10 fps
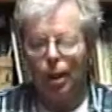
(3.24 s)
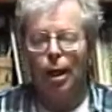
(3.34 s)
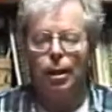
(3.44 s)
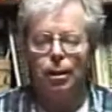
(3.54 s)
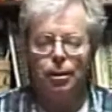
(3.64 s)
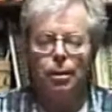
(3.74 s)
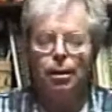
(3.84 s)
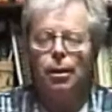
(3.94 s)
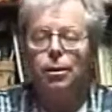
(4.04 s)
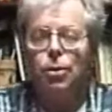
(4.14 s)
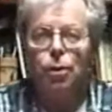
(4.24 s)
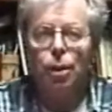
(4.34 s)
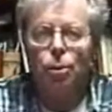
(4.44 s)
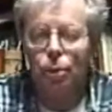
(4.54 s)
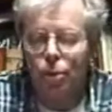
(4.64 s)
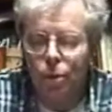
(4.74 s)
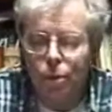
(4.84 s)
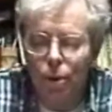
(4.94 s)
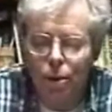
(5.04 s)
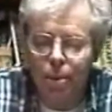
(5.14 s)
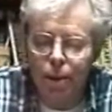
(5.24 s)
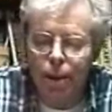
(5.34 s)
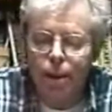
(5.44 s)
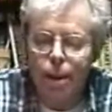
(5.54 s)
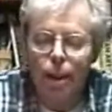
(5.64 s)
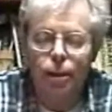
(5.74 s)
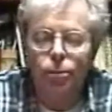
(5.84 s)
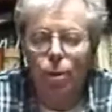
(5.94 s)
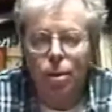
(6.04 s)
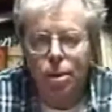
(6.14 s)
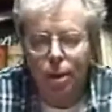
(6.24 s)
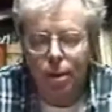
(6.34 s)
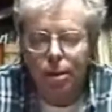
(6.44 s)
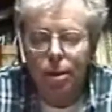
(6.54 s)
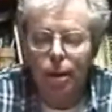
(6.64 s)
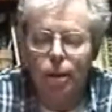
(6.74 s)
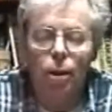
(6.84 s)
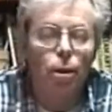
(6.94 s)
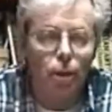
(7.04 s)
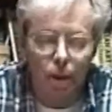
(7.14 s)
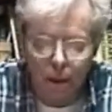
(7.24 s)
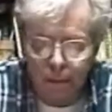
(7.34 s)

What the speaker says: Hi. Today we're going to talk about the Italian Renaissance in art.